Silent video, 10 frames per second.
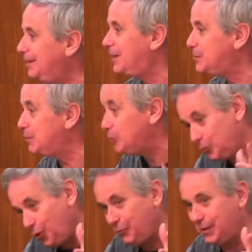nice. You
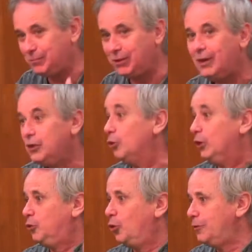know them. You
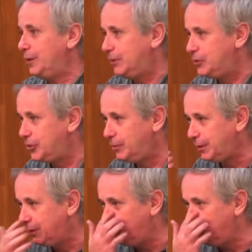adore them in Germany.